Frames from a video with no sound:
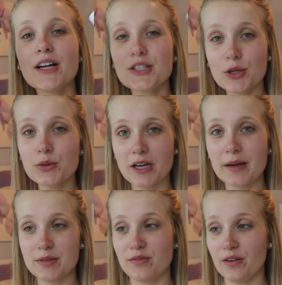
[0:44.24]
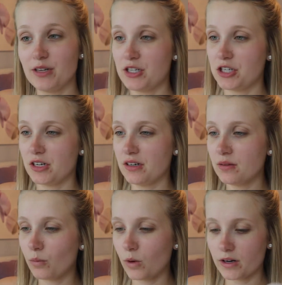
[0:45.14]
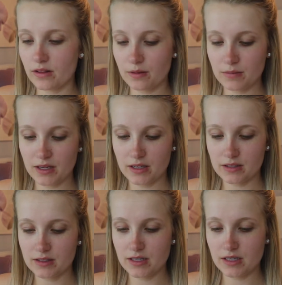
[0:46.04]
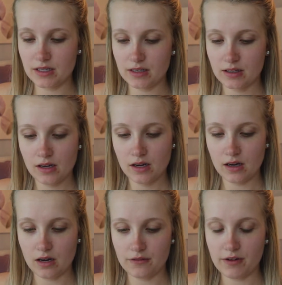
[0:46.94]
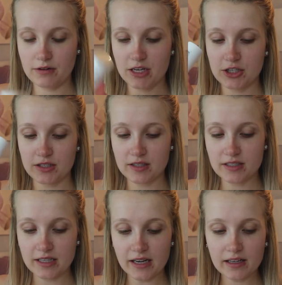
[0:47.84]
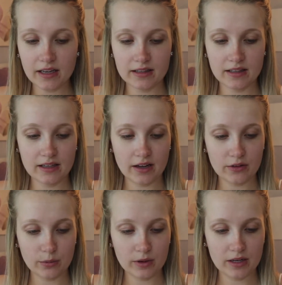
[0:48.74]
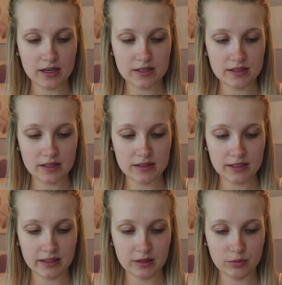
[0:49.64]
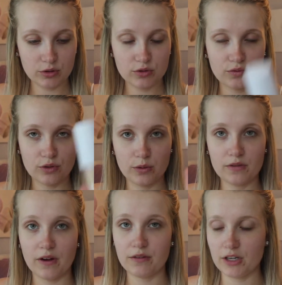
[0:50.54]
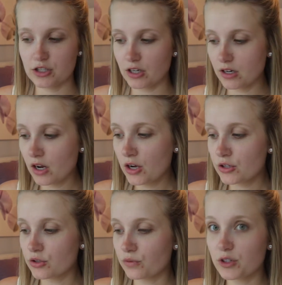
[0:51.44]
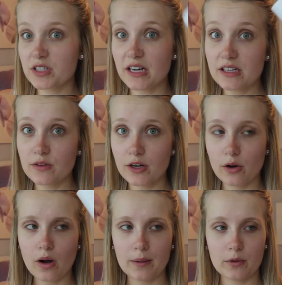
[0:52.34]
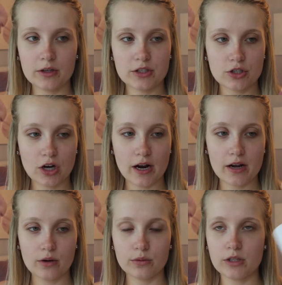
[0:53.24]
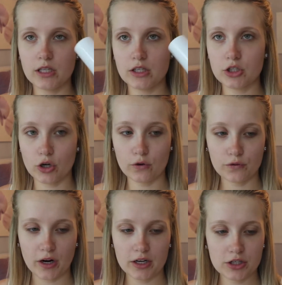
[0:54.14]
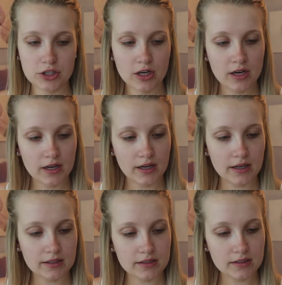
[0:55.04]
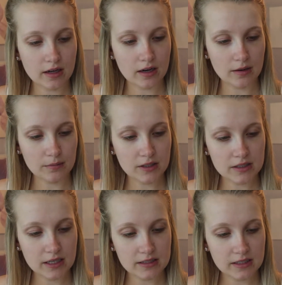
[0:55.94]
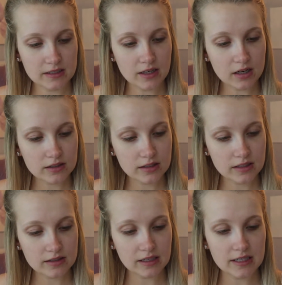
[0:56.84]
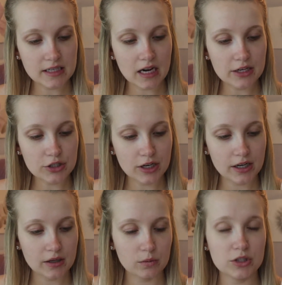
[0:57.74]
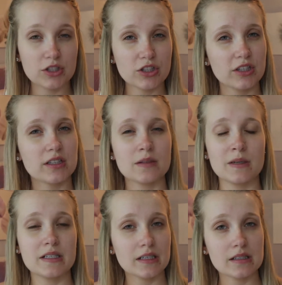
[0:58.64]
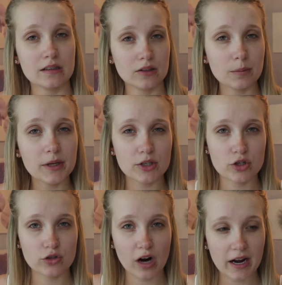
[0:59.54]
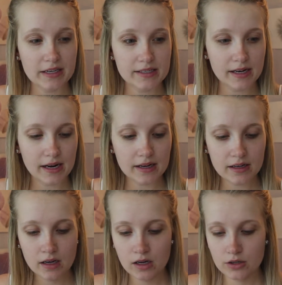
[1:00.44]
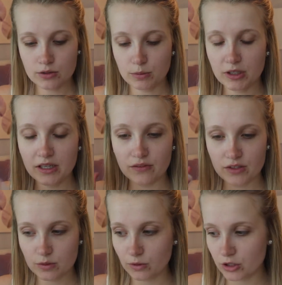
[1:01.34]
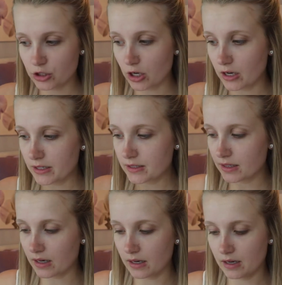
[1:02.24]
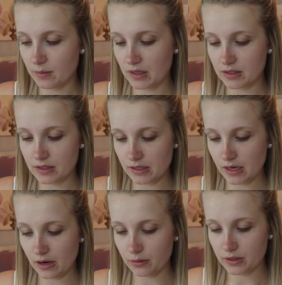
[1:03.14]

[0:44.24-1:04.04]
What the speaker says: two types of foundation. One of them is the foundation stick, and then the other one is a Daily Boost Fluid foundation. So for today's video, I'm going to try out the Joe Fresh. It contains antioxidants and it's hydrating, which is good because my skin's a little bit dry today. So I'm going to give this one a shot and see how